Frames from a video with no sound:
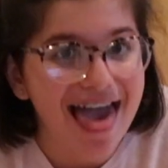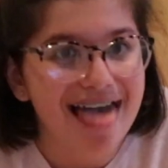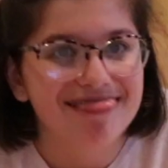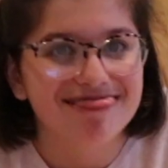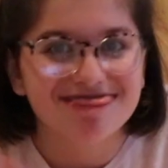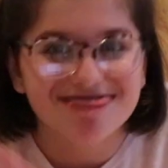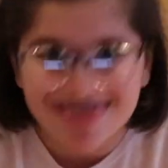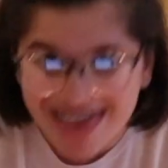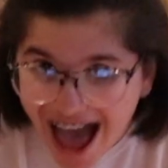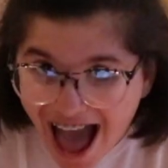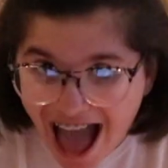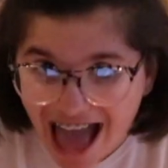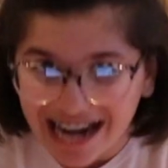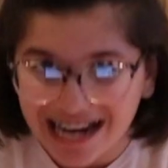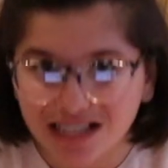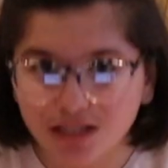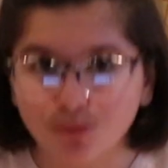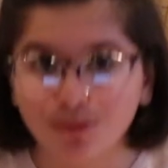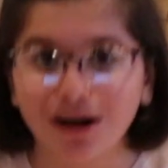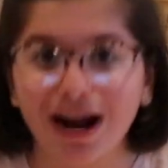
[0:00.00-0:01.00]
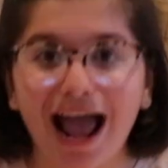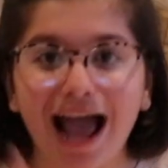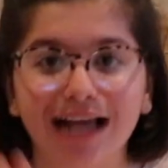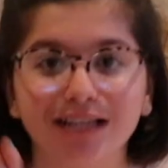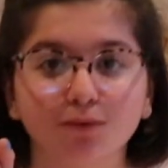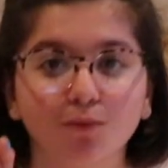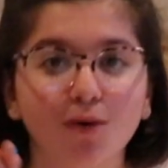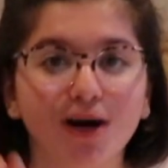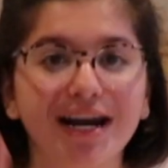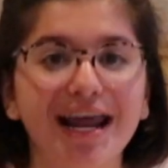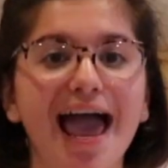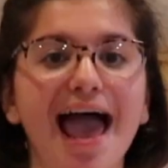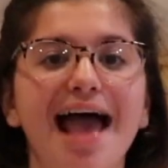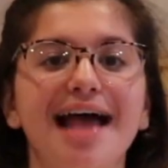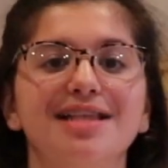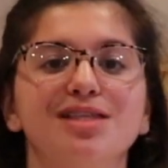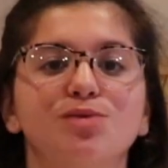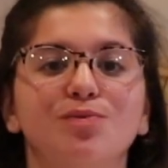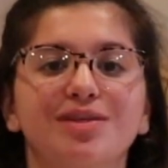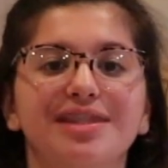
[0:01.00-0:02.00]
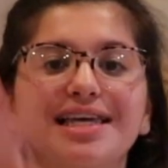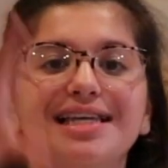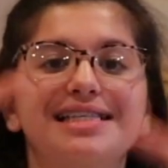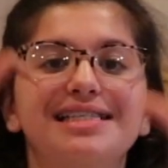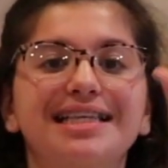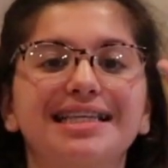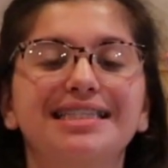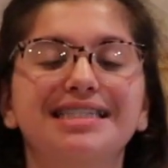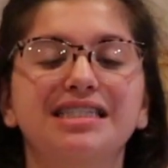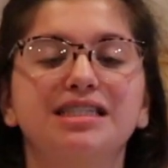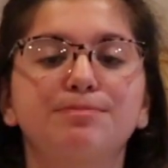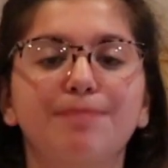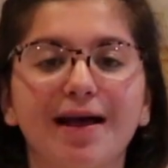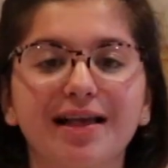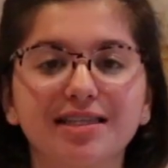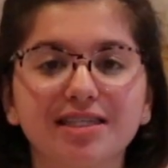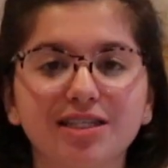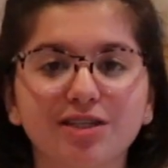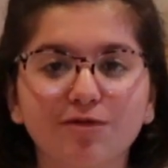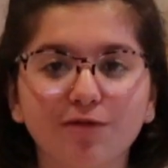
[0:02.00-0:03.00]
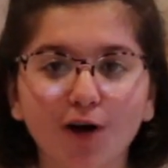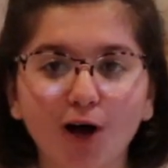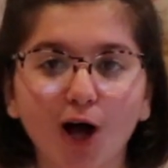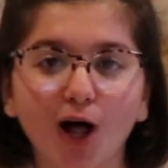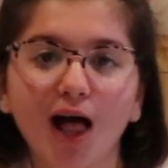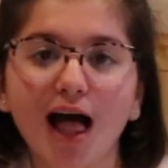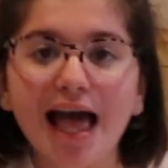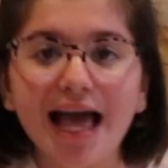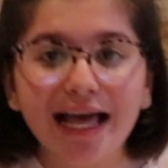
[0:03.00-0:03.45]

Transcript: And that is where Act 1 ends, with a suspenseful